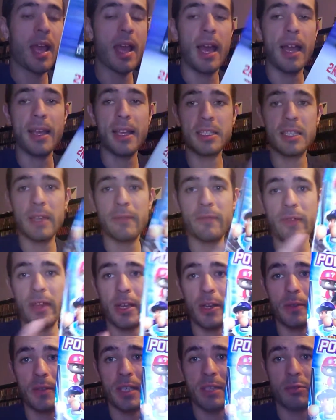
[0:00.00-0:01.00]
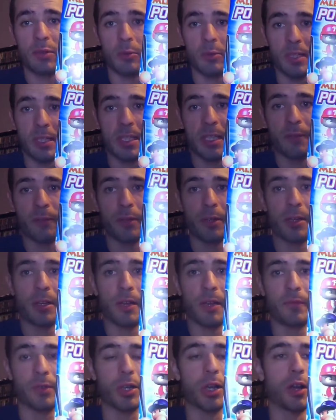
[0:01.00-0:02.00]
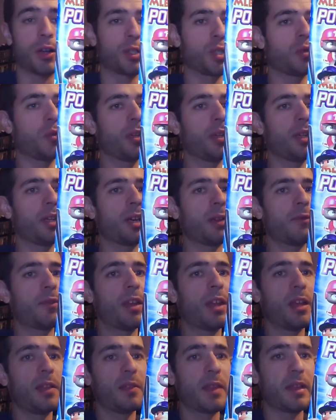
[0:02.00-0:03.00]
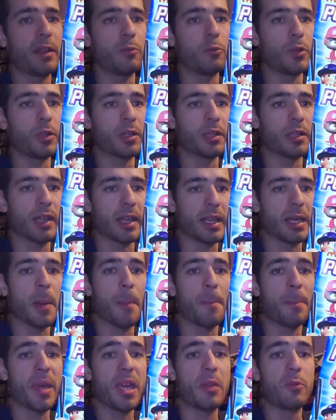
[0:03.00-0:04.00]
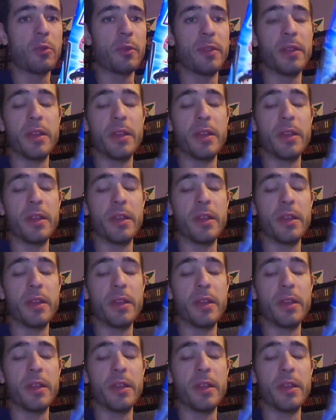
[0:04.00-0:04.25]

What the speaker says: I guess they figured this one was different enough and cartoony enough that it wouldn't compete with